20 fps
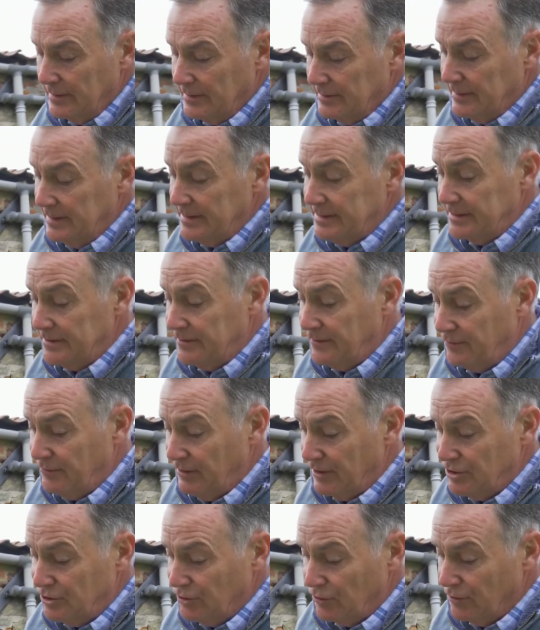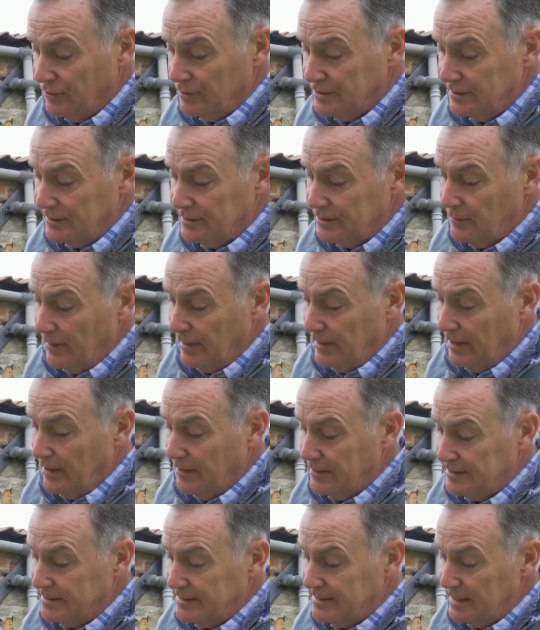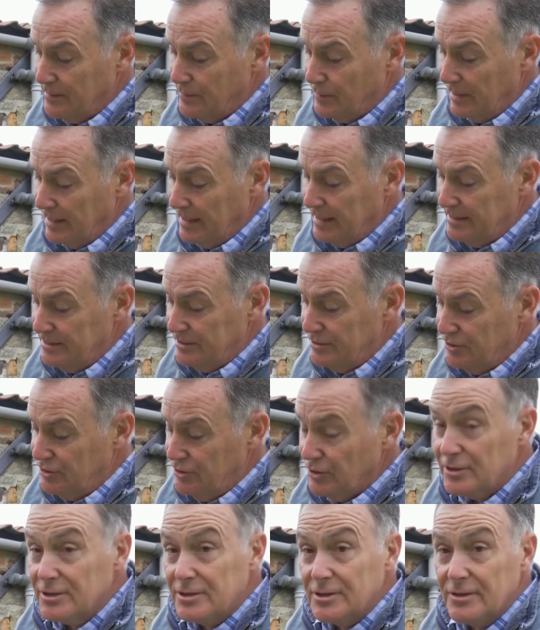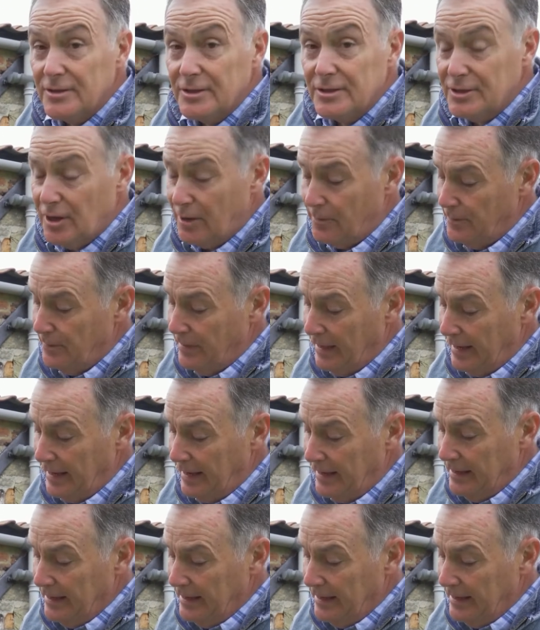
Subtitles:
This is fresh oil, so it's quite hard to see, but it is just to the top there,